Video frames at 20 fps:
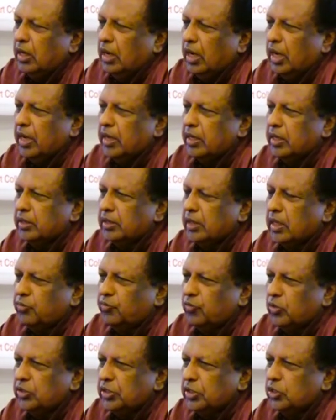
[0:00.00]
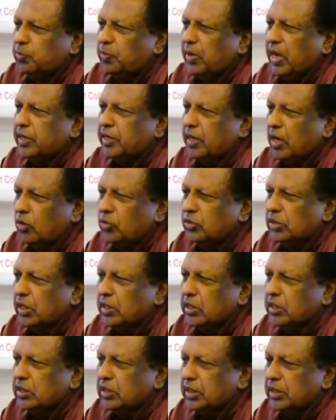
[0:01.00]
And therefore she spelt out
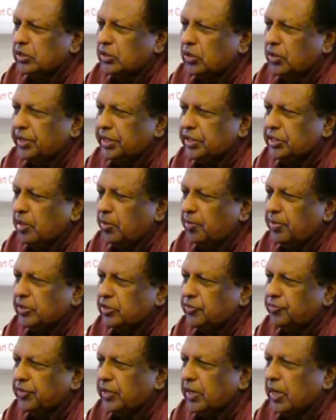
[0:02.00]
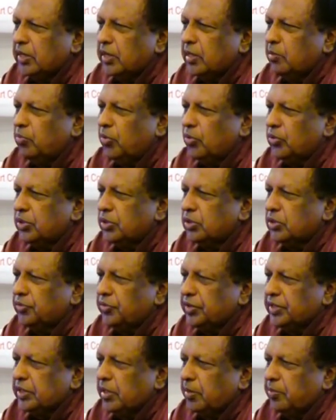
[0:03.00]
certain things on Asia-Pacific and the importance
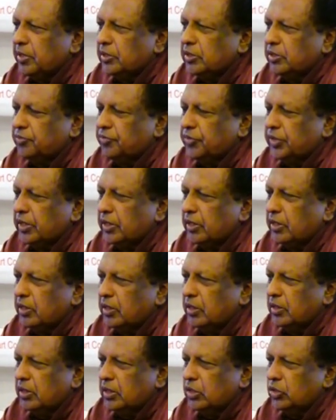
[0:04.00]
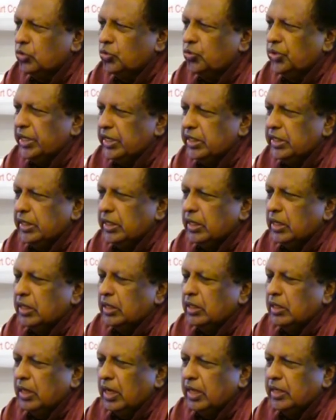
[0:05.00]
of Asia-Pacific to
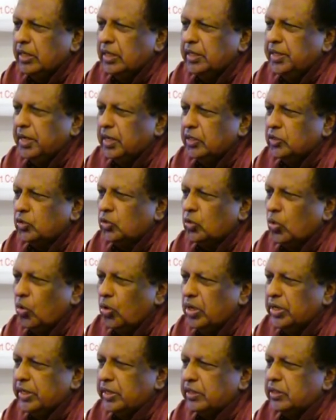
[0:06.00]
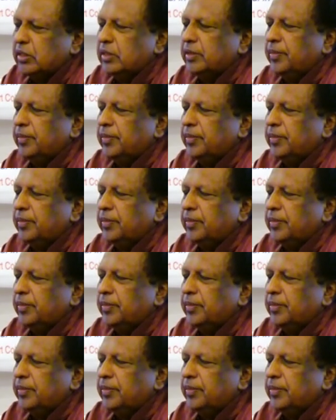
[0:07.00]
India and India's role in it.